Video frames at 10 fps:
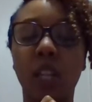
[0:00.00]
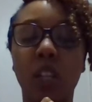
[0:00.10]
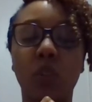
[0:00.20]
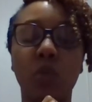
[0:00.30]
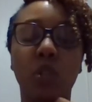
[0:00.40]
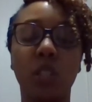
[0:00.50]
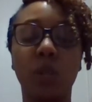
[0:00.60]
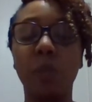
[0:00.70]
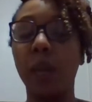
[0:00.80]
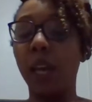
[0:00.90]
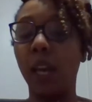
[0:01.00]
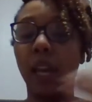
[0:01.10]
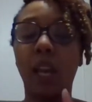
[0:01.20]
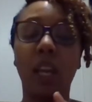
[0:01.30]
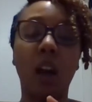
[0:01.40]
that you just
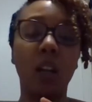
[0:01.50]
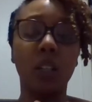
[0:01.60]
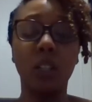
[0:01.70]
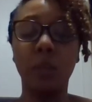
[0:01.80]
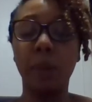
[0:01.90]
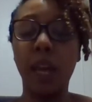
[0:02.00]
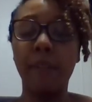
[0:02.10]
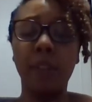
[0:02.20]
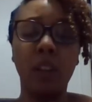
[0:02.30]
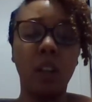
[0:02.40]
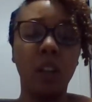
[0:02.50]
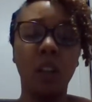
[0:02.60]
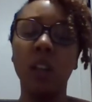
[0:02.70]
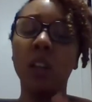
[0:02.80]
met and y'all could just be having a